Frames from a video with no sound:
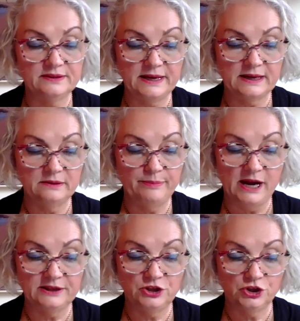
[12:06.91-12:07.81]
the second
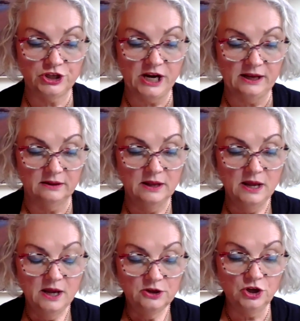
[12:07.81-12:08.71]
party shall
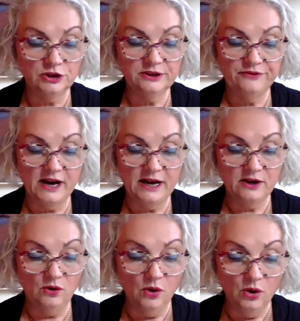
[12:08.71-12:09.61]

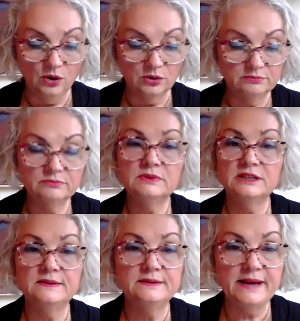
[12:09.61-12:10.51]
notify all,
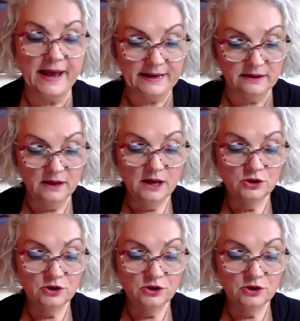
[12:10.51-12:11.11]
this is A,